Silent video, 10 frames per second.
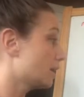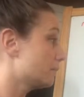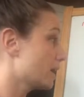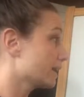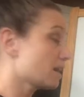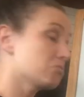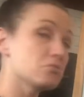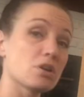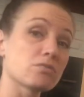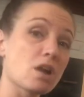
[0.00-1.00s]
Again,
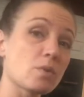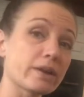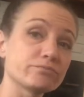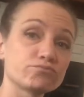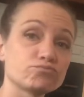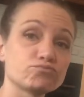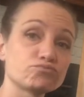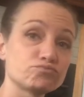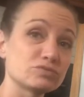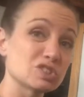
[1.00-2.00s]
no wrong way.
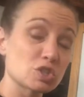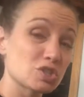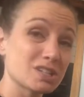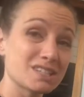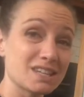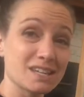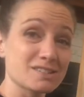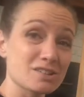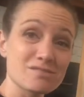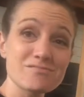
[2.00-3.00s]
As long as you get to the
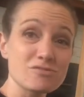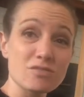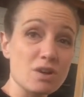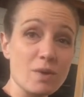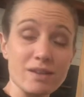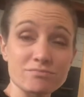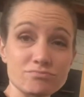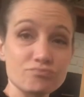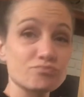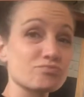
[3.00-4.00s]
answer, no wrong way.
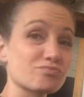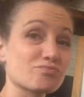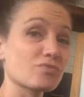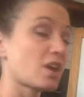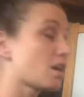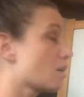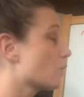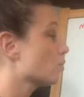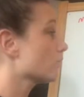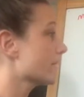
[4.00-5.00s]

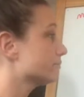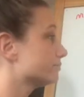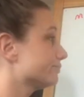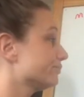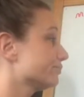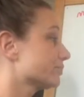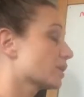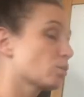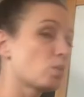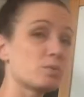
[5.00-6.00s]
Right.
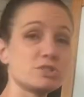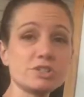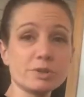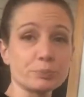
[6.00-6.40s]
What would you do?